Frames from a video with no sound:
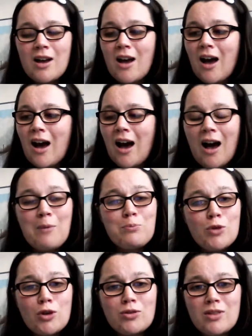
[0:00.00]
I'm not
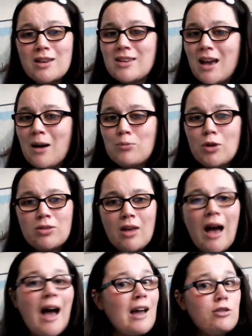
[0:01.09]
this, I'm not that. I
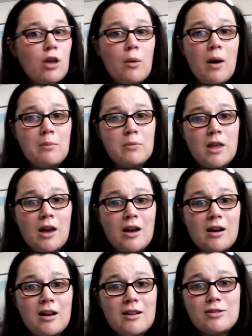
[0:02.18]
know I'm that.
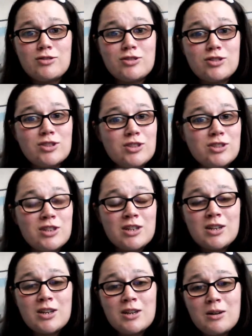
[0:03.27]
It's just
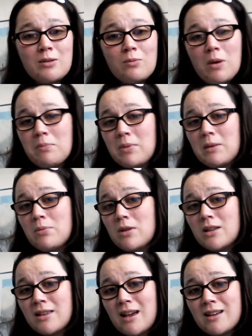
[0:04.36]
when people are
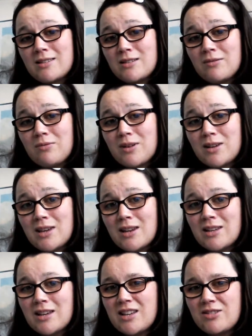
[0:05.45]
negative with you, it,
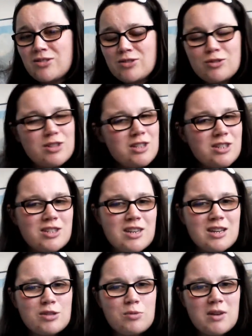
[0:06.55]
it sort of sticks
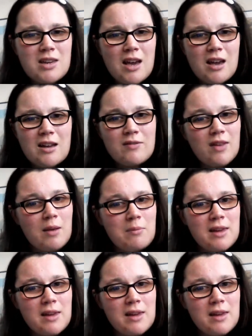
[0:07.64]
with you, if that makes